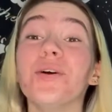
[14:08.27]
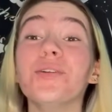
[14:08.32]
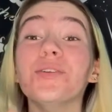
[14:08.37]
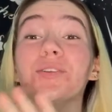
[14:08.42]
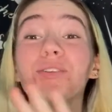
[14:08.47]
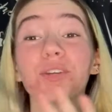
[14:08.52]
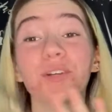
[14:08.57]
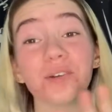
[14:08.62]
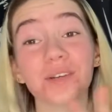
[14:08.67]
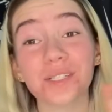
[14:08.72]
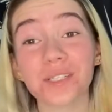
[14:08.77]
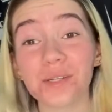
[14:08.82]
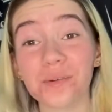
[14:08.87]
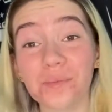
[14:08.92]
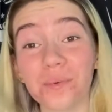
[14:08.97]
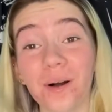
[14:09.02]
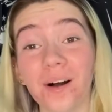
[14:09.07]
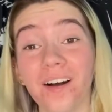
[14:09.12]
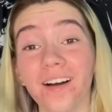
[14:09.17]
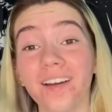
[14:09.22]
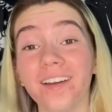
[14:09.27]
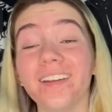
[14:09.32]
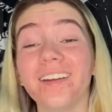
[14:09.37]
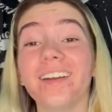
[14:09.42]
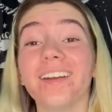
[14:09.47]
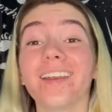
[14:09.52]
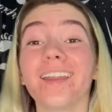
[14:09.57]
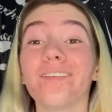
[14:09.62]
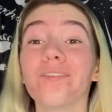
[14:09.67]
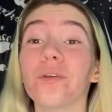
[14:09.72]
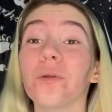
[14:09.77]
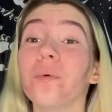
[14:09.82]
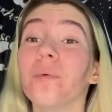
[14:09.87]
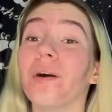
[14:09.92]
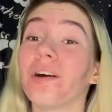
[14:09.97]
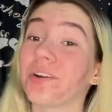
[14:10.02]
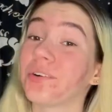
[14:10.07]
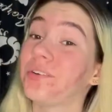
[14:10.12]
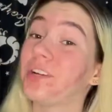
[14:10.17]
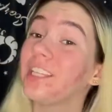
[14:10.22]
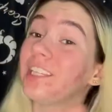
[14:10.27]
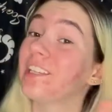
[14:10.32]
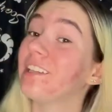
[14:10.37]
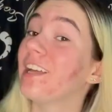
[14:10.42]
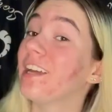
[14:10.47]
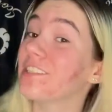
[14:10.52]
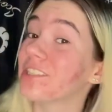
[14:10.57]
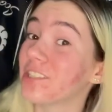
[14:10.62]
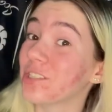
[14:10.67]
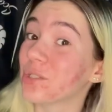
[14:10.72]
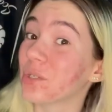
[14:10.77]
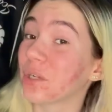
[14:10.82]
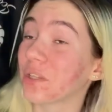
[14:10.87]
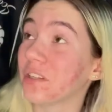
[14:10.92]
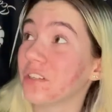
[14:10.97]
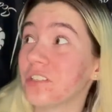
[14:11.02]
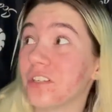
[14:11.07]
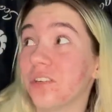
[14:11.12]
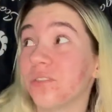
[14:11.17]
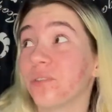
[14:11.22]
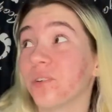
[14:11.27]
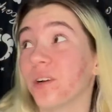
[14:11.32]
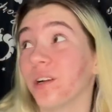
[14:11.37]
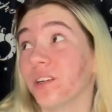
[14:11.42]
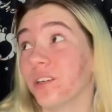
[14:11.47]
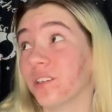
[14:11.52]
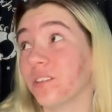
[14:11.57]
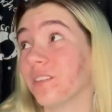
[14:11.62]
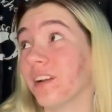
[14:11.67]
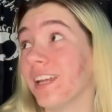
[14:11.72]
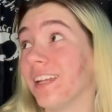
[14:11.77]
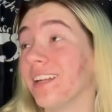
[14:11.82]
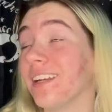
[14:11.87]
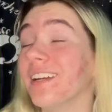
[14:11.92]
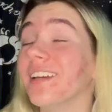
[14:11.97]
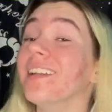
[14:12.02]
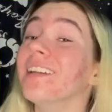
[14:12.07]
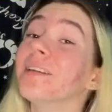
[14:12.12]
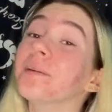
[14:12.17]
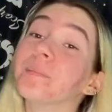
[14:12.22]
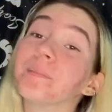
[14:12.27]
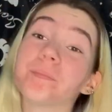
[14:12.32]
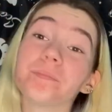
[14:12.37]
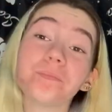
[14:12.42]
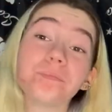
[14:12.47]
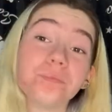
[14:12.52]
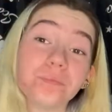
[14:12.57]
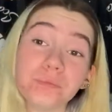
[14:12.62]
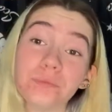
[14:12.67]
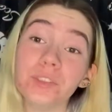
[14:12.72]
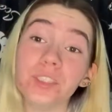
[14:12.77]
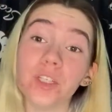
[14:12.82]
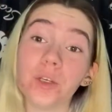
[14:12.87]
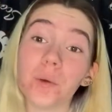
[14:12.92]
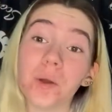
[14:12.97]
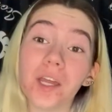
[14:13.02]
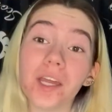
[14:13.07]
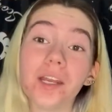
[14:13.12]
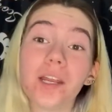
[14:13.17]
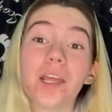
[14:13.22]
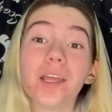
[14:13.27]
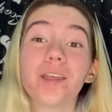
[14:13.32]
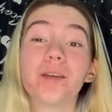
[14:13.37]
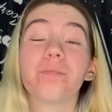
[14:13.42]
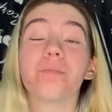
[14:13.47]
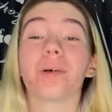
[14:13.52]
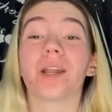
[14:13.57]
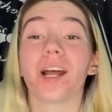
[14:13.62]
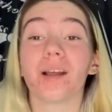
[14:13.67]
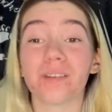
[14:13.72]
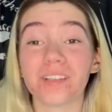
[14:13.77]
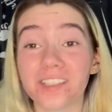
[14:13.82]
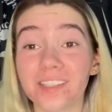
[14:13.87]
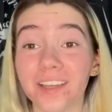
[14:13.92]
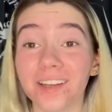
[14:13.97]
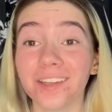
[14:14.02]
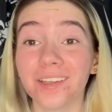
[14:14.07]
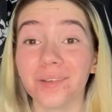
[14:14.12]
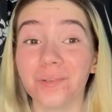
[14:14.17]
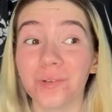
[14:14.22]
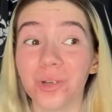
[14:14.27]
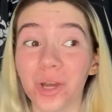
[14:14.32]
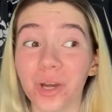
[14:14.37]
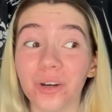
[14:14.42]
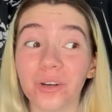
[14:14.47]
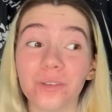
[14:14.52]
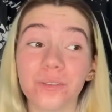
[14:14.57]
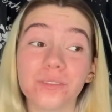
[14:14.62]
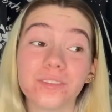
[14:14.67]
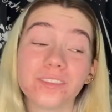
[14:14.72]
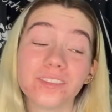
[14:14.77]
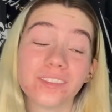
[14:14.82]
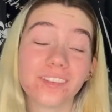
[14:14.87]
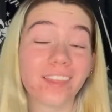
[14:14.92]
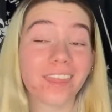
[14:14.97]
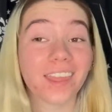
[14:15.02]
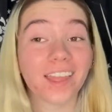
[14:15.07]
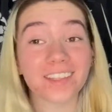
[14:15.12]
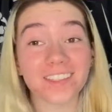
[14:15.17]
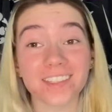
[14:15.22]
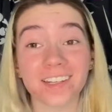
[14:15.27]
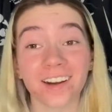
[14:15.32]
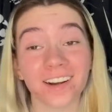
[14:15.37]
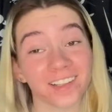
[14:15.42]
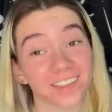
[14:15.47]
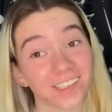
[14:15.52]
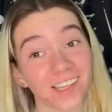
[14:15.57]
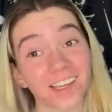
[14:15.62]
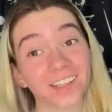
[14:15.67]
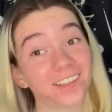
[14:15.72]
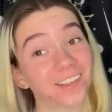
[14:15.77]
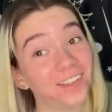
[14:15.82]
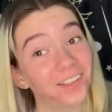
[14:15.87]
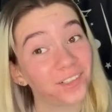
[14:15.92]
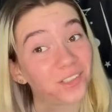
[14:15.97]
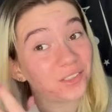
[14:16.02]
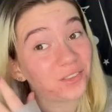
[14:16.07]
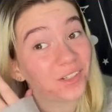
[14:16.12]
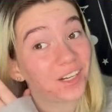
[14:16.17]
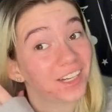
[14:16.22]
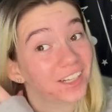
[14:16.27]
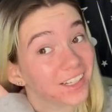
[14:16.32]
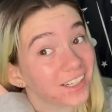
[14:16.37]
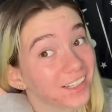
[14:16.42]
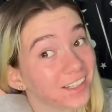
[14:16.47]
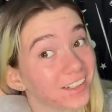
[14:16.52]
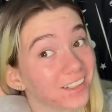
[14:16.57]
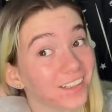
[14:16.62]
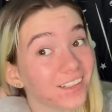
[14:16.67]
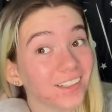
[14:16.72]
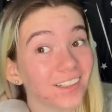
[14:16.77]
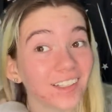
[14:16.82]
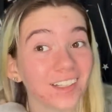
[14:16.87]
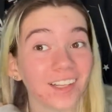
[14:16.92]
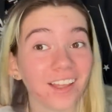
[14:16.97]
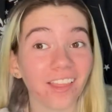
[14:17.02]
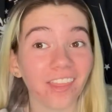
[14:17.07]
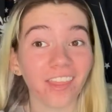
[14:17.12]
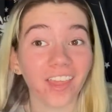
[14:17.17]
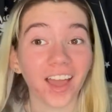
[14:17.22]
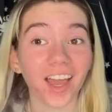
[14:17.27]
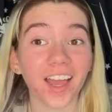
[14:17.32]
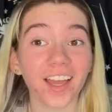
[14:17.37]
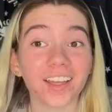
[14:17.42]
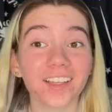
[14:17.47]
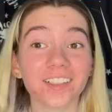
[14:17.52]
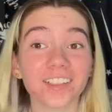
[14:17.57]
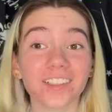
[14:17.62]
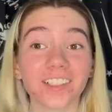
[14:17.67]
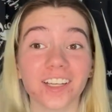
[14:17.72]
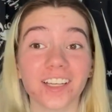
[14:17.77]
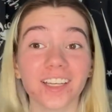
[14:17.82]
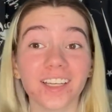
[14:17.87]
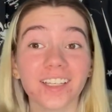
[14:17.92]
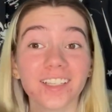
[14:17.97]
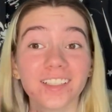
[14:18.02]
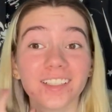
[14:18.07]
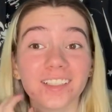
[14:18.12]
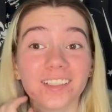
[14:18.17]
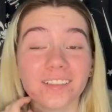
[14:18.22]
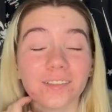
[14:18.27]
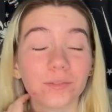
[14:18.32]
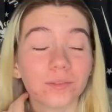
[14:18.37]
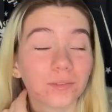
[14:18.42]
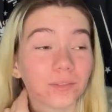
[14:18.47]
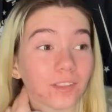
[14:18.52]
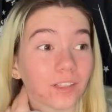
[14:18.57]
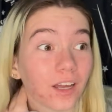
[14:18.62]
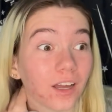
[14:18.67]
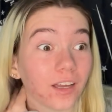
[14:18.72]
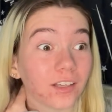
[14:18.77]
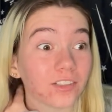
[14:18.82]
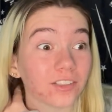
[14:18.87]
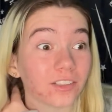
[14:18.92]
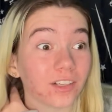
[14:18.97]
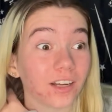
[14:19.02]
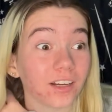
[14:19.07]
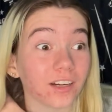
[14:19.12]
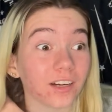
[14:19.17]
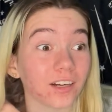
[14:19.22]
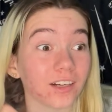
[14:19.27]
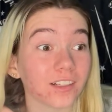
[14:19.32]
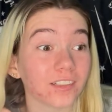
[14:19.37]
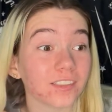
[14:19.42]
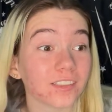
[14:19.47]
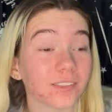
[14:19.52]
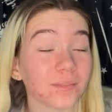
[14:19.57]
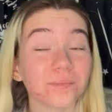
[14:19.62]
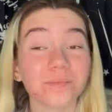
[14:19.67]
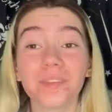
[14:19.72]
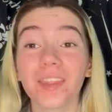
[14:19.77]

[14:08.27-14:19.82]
do what you want. If you want to read the Legend trilogy for underrated, do it. But I'm just letting you know, that's not exactly underrated. That shit, I should not curse.